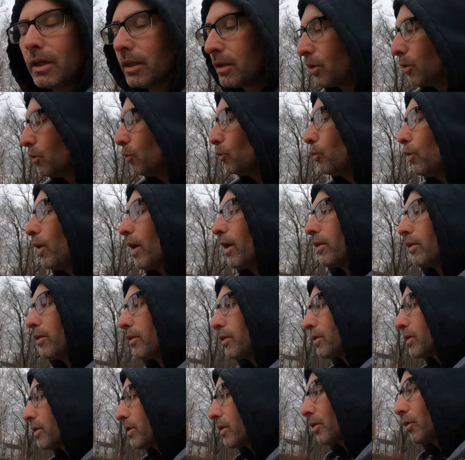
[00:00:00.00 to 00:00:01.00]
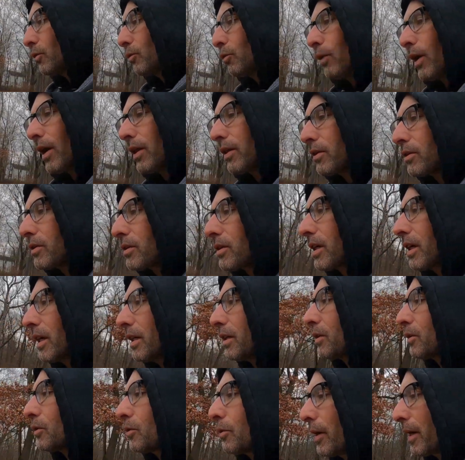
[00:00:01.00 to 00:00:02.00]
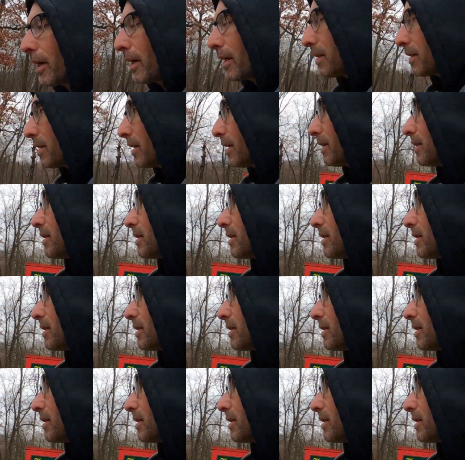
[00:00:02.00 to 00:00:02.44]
The weather's getting crazy.